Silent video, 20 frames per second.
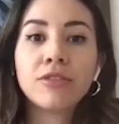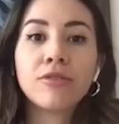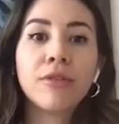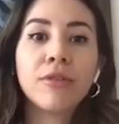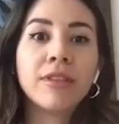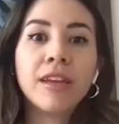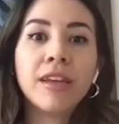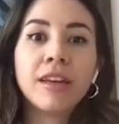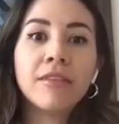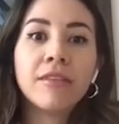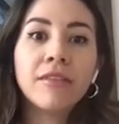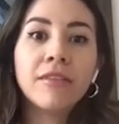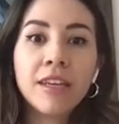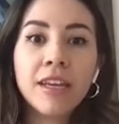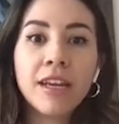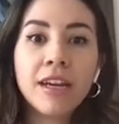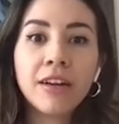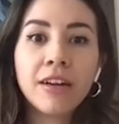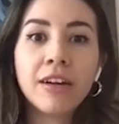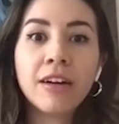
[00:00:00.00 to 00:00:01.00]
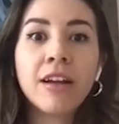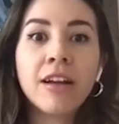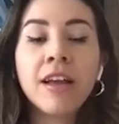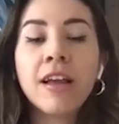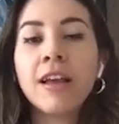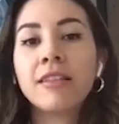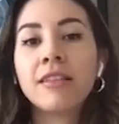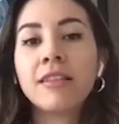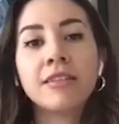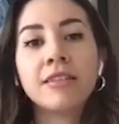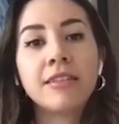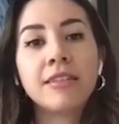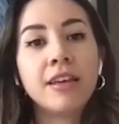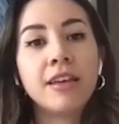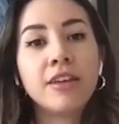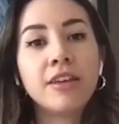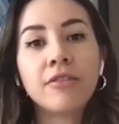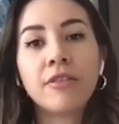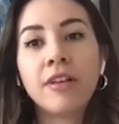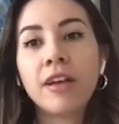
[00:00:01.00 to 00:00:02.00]
So at the end of the year, let's say
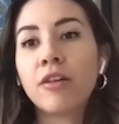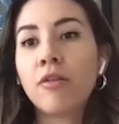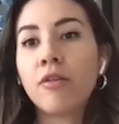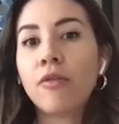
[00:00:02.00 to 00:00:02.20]
you're like,